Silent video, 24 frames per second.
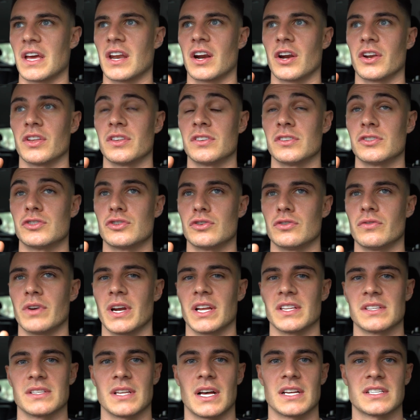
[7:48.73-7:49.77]
I only did two
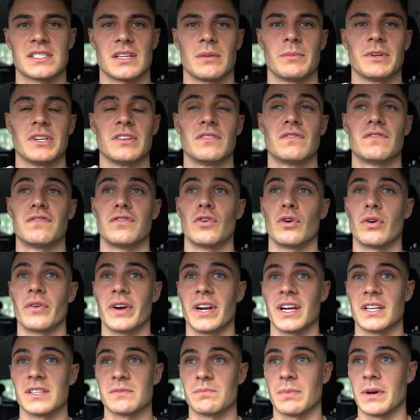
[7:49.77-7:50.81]
rounds. Last time I did four
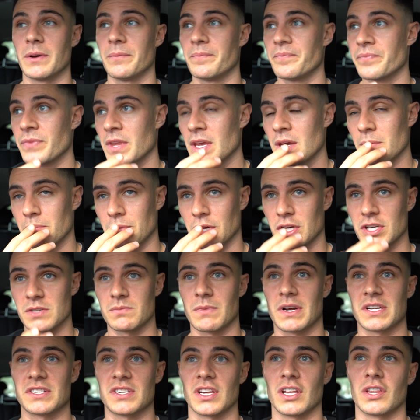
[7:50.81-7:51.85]
rounds, but because
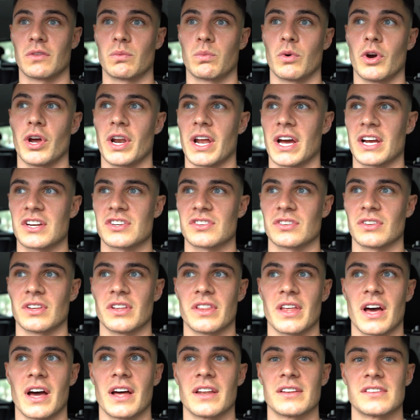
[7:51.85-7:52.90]
my teeth weren't actually
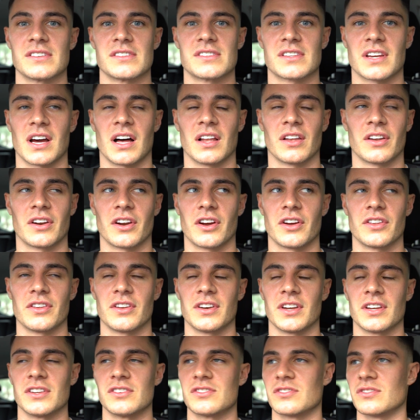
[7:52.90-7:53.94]
that discolored, I only
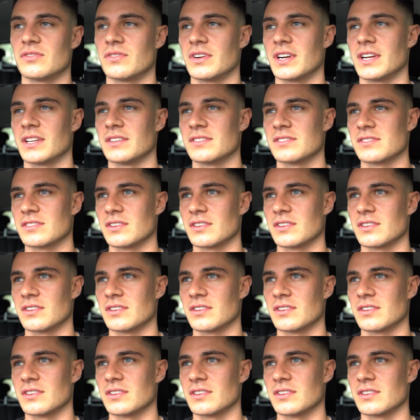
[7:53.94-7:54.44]
need two rounds.